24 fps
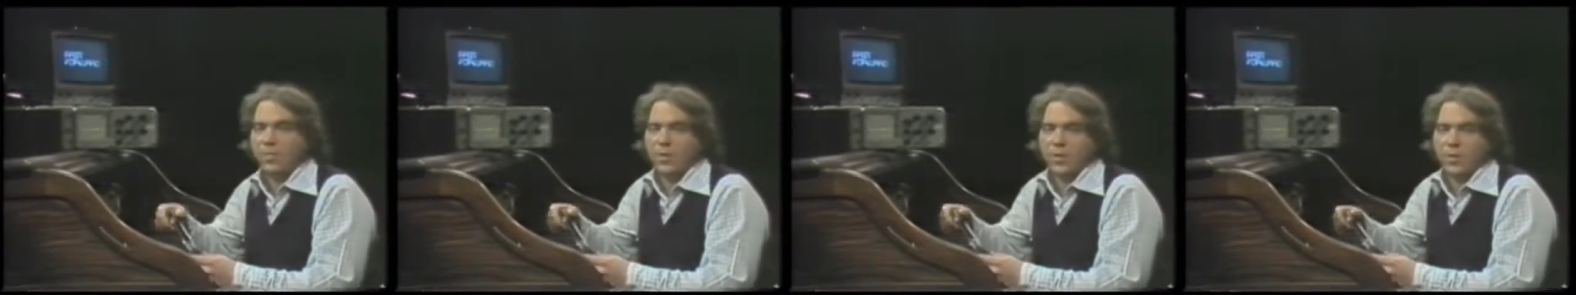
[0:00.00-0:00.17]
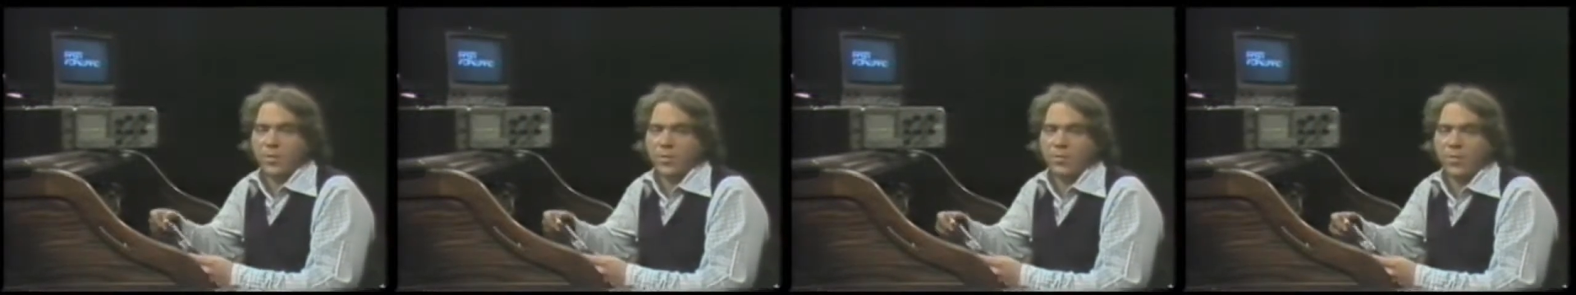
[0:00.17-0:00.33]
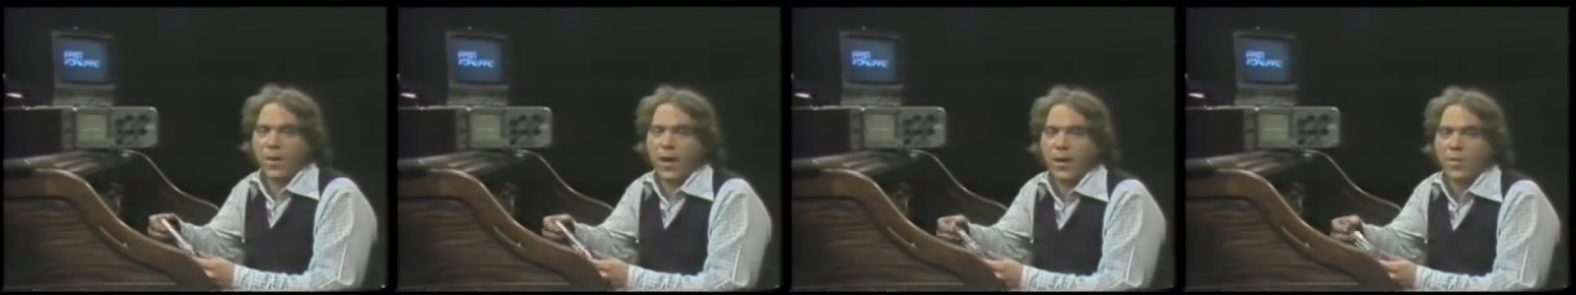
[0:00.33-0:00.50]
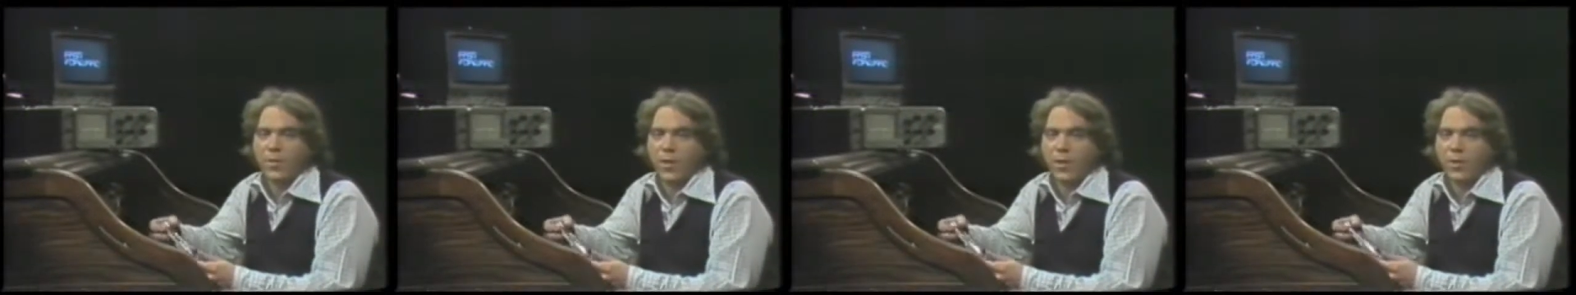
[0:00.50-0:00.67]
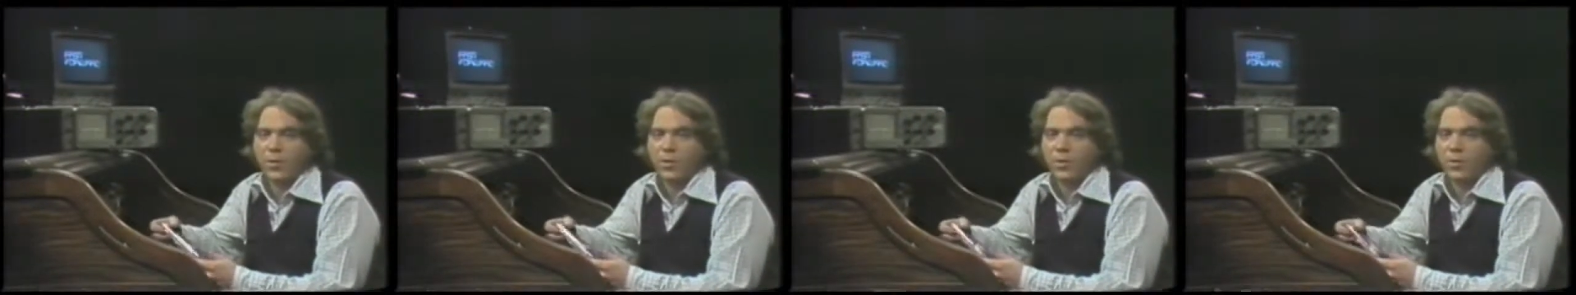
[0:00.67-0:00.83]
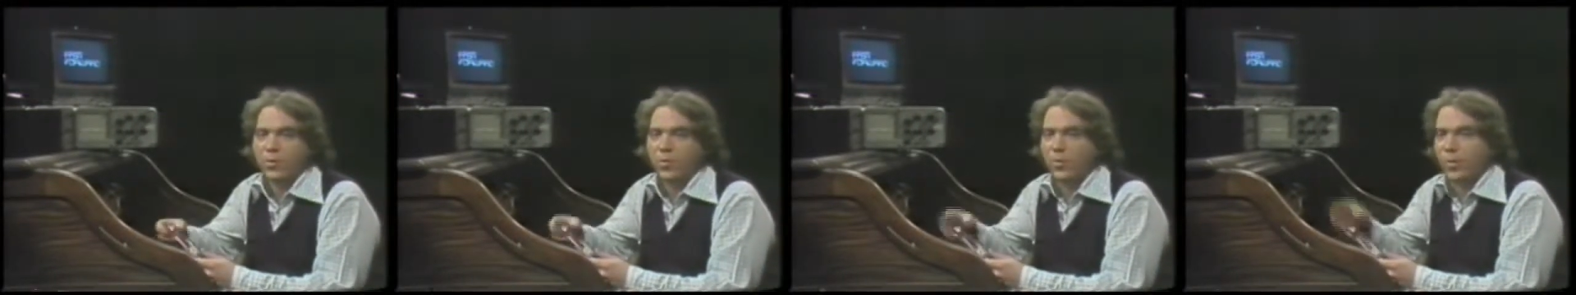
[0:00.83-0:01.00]
we use
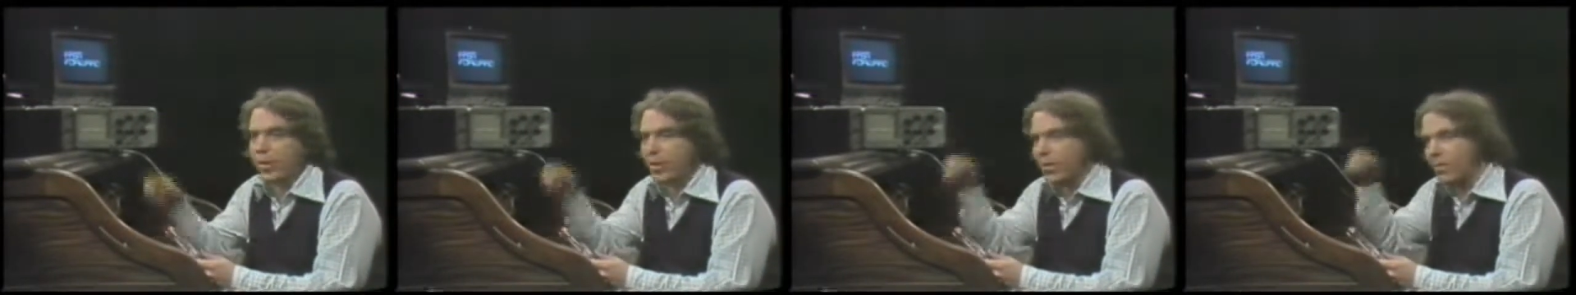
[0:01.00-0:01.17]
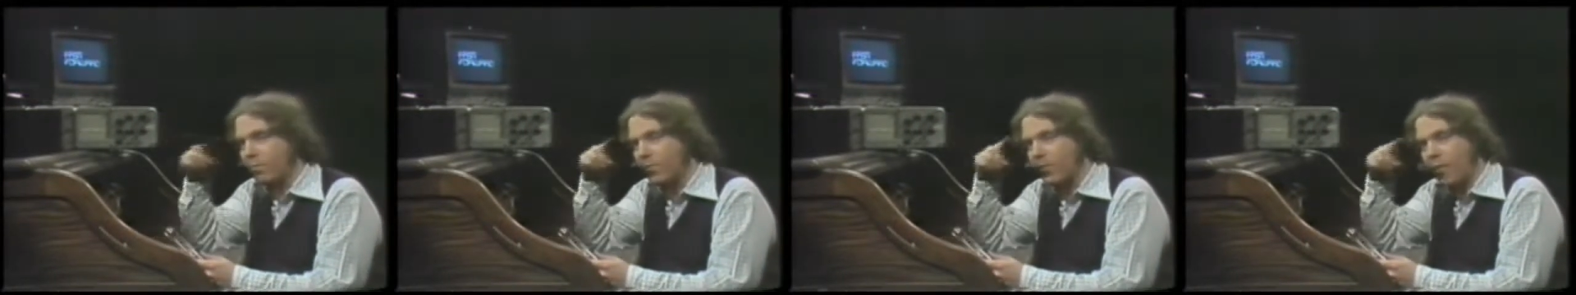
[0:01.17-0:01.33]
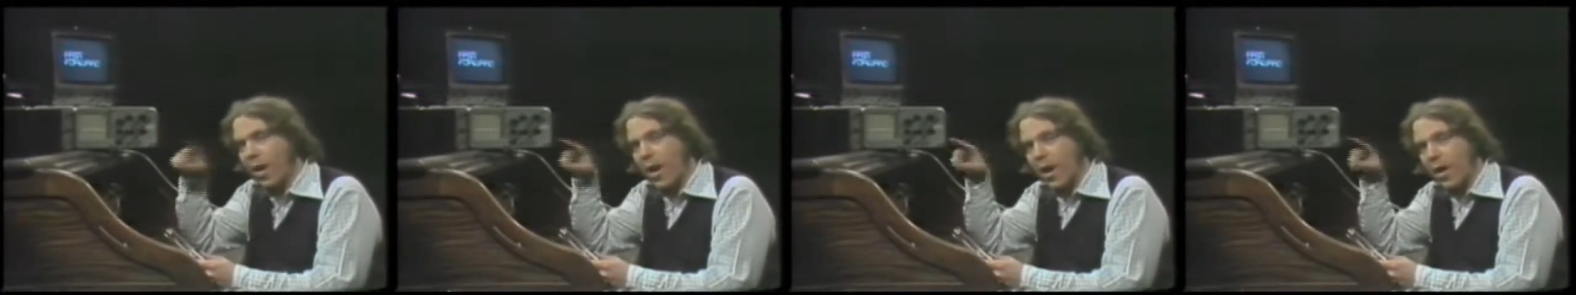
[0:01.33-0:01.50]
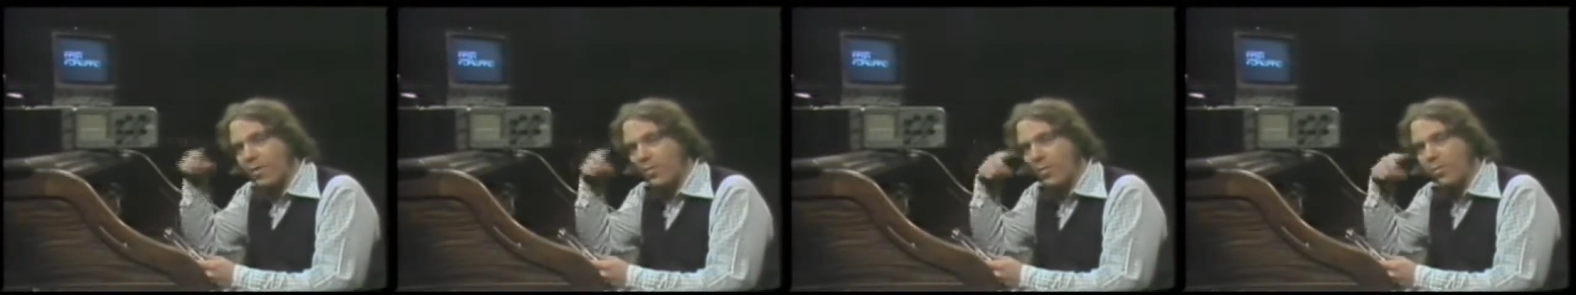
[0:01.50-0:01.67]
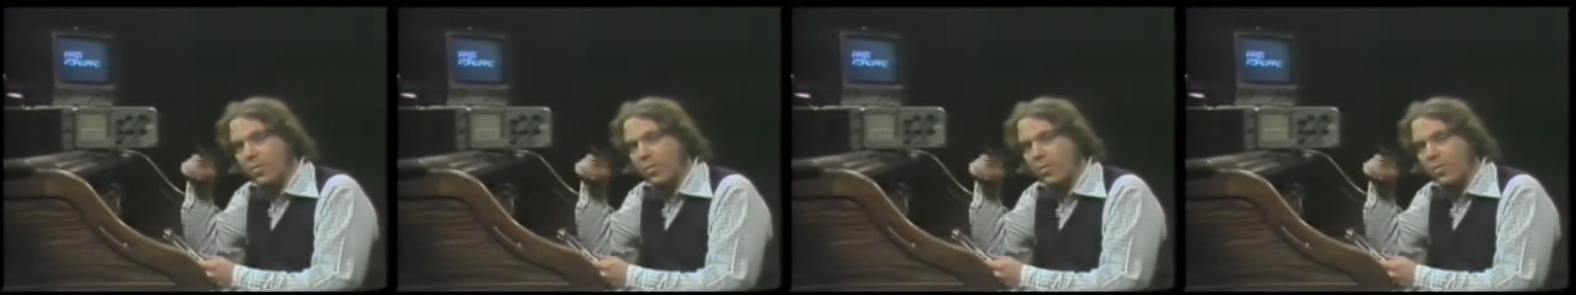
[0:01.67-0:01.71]
525